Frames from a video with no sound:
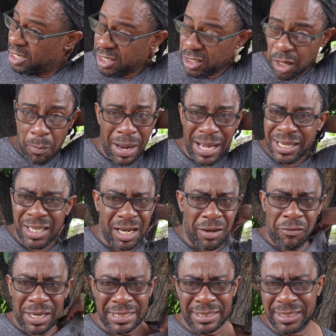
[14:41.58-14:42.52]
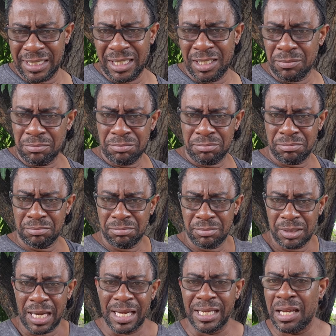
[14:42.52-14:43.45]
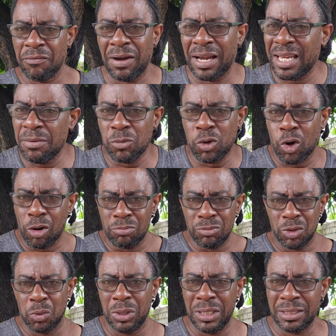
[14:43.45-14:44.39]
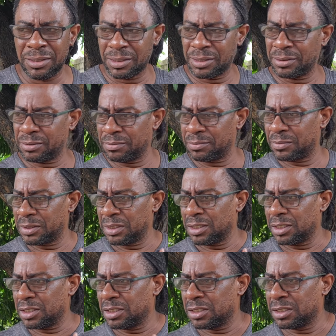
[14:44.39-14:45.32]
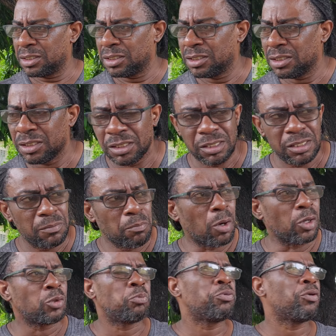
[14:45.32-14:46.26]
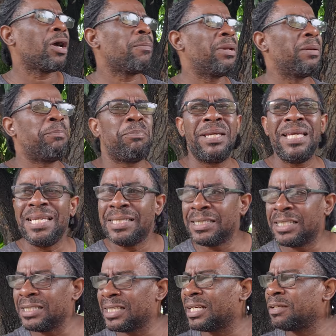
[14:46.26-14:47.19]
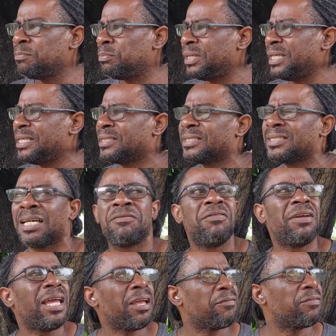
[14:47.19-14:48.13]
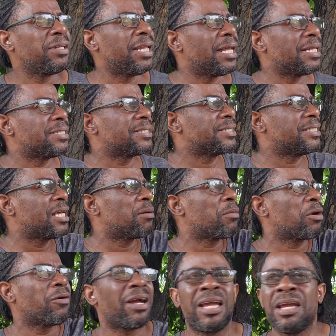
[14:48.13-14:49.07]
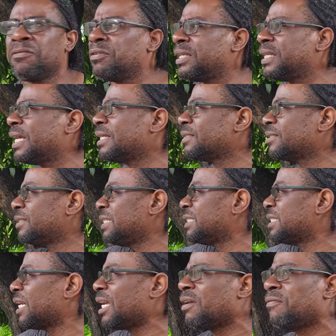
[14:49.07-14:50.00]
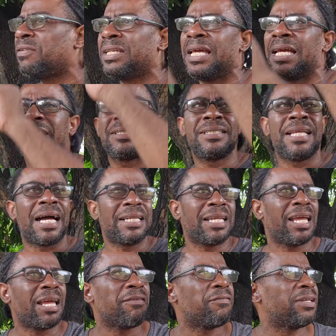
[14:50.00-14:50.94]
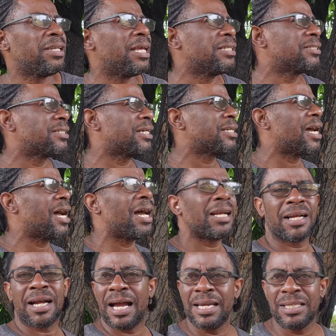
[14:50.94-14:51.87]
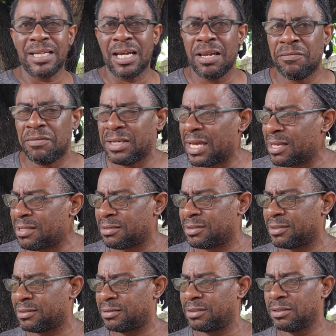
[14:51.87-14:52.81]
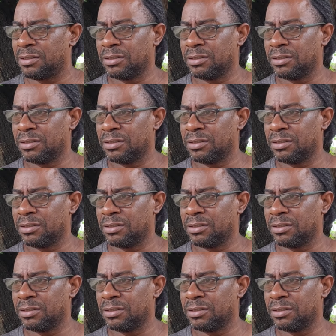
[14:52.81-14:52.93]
Nobody never see him. I never him come do it. But probably pieces and pieces of evidence, camera evidence, this evidence, that the evidence, and all kind of evidence.